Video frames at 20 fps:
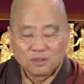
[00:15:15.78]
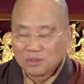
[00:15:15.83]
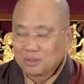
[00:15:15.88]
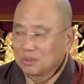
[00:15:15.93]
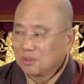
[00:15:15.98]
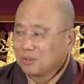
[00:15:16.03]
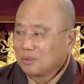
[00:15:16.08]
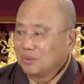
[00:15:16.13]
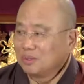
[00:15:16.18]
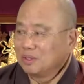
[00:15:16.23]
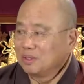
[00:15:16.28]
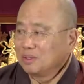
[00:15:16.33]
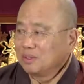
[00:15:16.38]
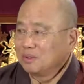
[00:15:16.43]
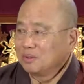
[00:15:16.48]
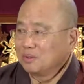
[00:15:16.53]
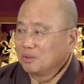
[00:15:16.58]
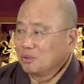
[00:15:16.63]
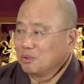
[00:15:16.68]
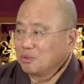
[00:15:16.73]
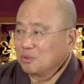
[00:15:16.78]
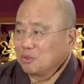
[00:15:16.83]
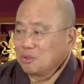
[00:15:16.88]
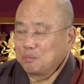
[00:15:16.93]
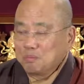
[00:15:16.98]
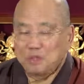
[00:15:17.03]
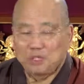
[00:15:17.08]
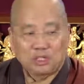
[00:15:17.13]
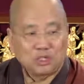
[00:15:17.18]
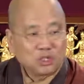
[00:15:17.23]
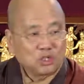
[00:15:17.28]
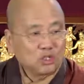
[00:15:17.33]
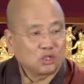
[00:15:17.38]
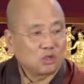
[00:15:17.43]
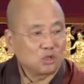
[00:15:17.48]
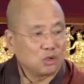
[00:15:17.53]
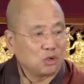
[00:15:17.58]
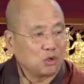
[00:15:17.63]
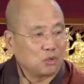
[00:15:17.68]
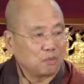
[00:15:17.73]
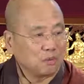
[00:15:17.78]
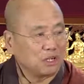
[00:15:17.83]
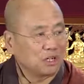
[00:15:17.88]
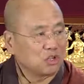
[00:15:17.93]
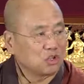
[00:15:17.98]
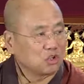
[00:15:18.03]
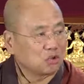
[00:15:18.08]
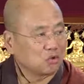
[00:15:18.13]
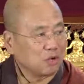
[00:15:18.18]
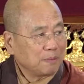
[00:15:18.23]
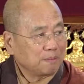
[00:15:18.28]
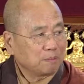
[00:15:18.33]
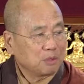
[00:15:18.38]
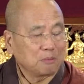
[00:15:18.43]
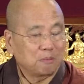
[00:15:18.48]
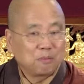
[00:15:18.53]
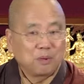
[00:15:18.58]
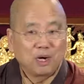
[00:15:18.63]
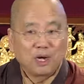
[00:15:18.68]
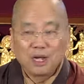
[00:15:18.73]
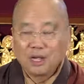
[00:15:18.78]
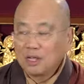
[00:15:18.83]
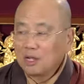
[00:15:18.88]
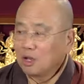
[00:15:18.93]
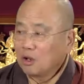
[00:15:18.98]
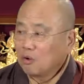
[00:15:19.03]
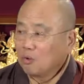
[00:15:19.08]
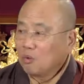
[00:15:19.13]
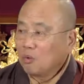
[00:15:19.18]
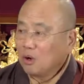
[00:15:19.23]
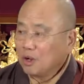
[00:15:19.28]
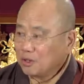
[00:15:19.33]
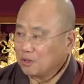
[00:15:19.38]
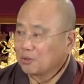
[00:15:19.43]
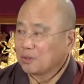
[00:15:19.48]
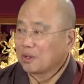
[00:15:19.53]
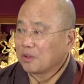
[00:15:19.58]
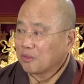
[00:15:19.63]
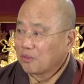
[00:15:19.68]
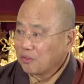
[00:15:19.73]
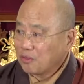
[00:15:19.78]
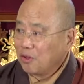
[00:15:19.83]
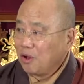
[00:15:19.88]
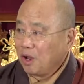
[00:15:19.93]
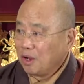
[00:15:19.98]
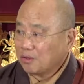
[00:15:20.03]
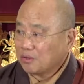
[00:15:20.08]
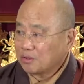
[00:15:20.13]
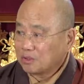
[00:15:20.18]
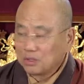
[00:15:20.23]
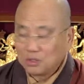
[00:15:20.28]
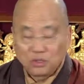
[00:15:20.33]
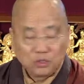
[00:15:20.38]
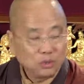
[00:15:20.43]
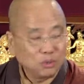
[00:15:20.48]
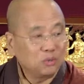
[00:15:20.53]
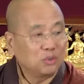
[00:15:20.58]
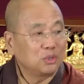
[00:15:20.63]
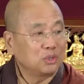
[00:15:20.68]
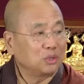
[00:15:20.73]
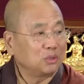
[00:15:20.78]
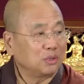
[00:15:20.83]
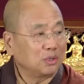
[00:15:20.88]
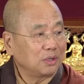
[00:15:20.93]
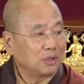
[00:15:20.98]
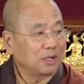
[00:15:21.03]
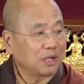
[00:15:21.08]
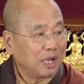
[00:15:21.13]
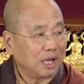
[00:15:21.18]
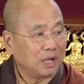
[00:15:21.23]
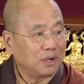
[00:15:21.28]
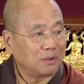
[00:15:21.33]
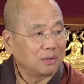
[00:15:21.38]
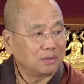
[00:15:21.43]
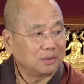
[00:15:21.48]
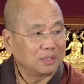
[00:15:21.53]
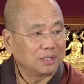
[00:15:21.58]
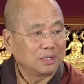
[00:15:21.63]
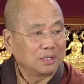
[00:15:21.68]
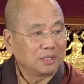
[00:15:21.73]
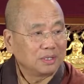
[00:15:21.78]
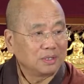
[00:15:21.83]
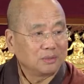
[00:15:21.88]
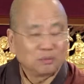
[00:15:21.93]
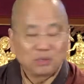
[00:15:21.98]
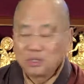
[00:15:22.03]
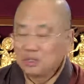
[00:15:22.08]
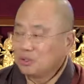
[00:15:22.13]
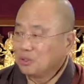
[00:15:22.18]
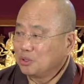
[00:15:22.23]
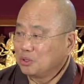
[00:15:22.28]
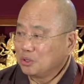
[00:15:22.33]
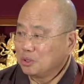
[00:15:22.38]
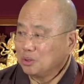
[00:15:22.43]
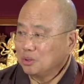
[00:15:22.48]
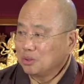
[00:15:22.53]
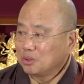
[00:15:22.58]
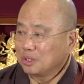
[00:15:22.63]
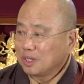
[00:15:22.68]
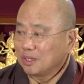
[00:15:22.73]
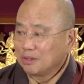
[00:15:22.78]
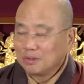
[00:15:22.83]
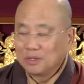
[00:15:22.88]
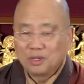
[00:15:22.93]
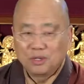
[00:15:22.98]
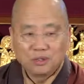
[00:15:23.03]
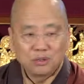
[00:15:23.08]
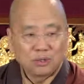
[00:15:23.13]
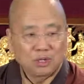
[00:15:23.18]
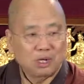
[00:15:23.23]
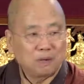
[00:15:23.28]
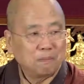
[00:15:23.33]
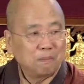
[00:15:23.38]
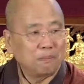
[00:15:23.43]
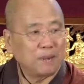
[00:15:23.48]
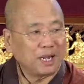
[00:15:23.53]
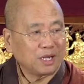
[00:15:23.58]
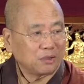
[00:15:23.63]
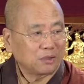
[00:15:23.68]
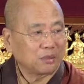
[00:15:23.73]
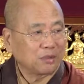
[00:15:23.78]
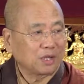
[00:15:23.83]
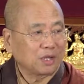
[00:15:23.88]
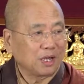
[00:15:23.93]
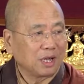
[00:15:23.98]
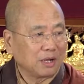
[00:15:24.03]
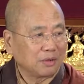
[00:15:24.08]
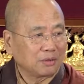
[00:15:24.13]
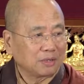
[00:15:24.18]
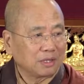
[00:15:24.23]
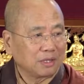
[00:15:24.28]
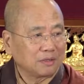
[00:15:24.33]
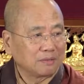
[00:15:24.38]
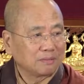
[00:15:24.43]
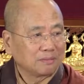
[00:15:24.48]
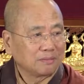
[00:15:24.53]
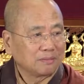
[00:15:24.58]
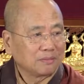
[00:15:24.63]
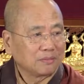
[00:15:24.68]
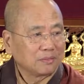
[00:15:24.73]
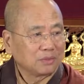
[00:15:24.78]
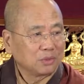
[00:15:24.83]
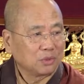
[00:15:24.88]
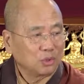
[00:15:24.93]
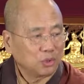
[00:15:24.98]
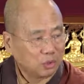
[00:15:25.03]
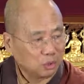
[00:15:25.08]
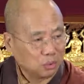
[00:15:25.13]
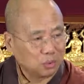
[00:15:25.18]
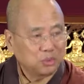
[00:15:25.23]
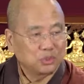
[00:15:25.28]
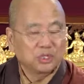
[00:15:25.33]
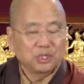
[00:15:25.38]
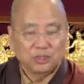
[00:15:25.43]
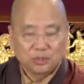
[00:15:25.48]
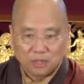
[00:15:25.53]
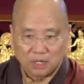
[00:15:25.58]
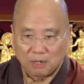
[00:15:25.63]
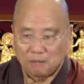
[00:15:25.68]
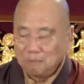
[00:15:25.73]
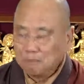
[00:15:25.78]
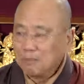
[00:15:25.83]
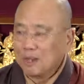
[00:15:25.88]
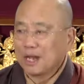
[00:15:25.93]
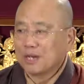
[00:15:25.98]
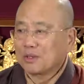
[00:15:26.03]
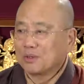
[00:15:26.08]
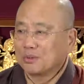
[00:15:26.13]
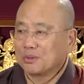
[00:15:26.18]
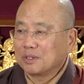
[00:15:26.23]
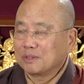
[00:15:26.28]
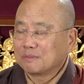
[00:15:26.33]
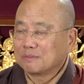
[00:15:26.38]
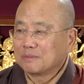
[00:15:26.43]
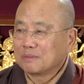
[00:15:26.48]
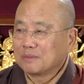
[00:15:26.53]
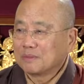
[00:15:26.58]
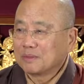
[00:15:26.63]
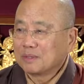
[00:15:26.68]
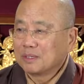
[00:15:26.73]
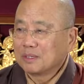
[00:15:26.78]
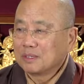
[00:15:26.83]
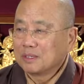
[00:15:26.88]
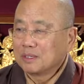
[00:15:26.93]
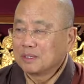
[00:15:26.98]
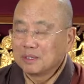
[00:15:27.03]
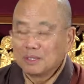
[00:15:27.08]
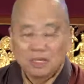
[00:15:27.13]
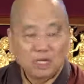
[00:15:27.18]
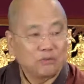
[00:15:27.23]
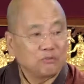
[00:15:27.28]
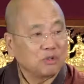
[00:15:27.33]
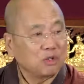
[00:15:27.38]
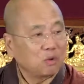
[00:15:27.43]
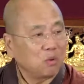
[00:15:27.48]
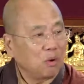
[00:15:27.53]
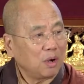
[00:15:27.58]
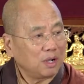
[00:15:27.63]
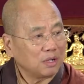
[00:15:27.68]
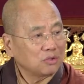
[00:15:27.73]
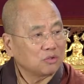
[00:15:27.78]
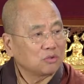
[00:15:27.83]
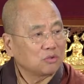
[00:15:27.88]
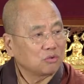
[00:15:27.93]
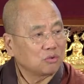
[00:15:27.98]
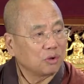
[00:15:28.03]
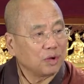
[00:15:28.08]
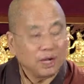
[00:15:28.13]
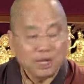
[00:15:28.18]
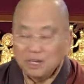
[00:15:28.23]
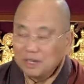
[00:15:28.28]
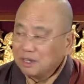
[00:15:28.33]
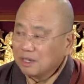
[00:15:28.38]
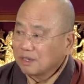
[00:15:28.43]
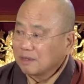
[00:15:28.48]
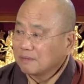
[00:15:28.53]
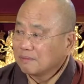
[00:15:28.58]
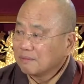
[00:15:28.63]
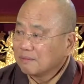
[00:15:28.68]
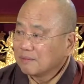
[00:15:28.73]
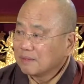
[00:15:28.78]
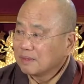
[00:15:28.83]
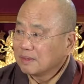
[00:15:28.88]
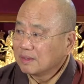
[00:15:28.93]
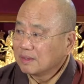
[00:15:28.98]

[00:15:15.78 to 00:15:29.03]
So you could be disturbed, interrupted by wandering thoughts. You lose your count. What do then? You come back to the count again. You lose it, you come back to it. It requires training.